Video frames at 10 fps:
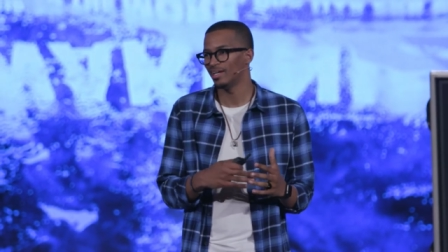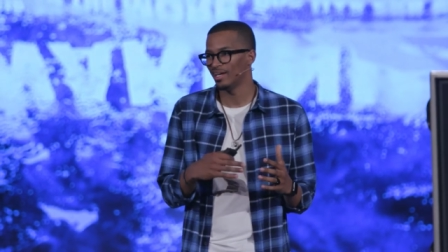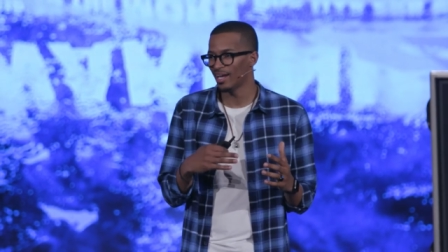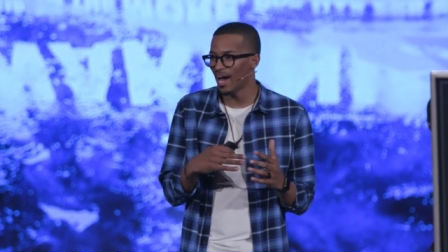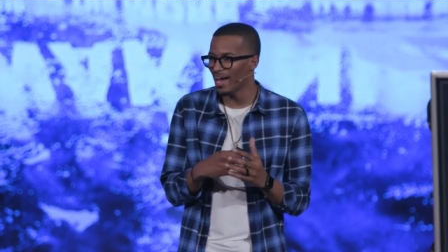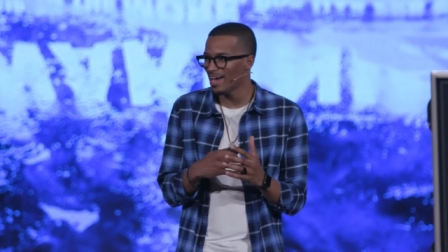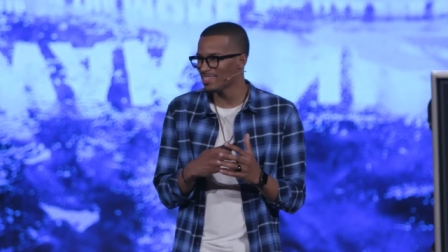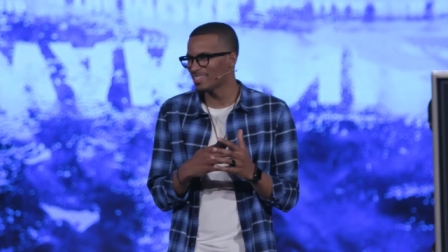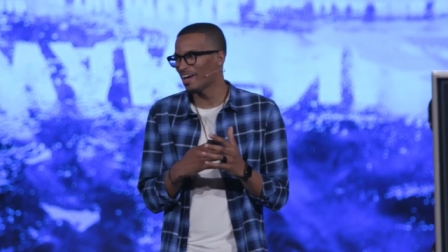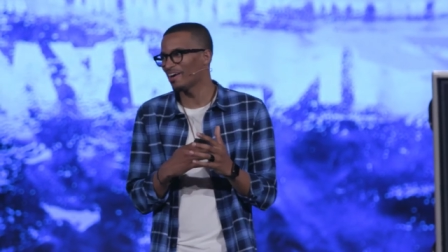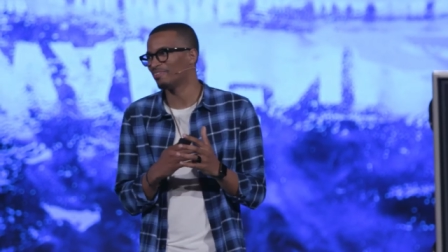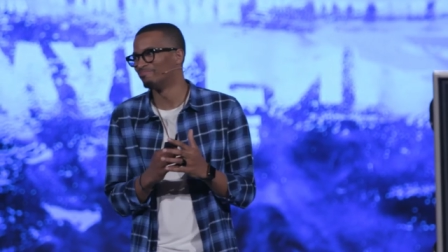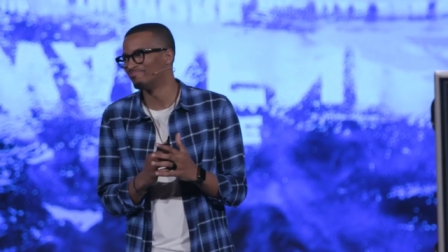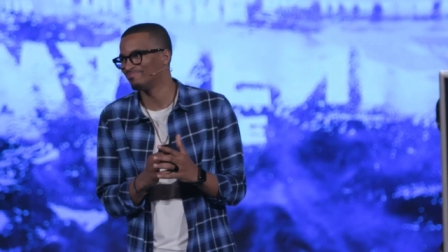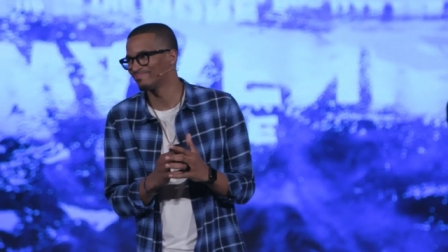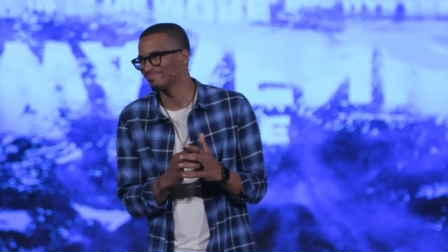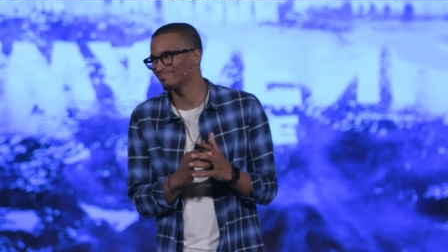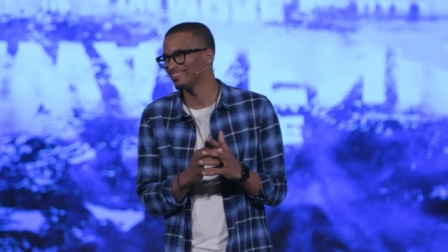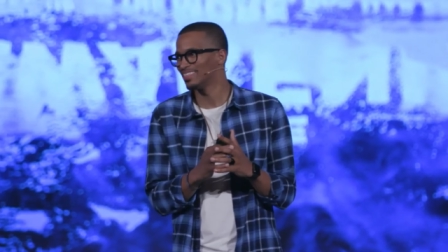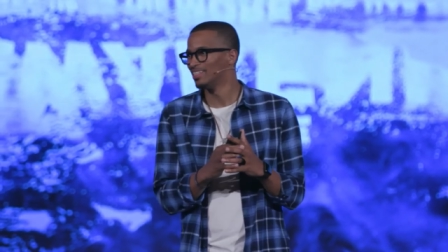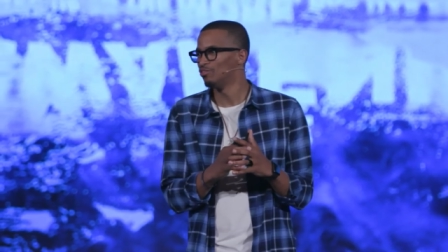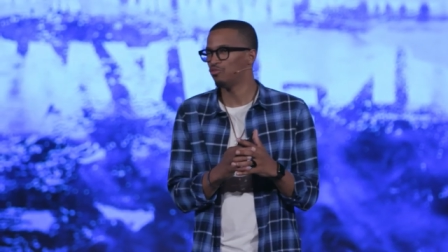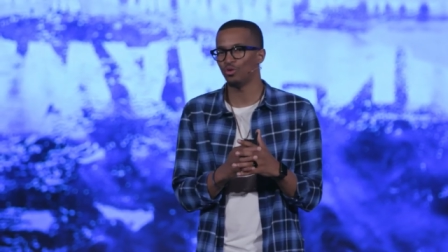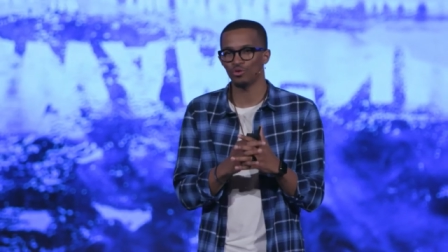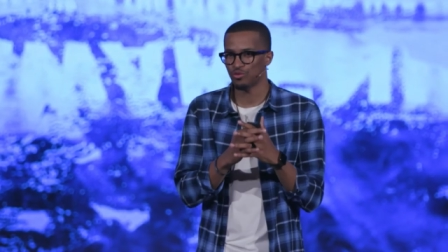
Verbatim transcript: And I ask now for a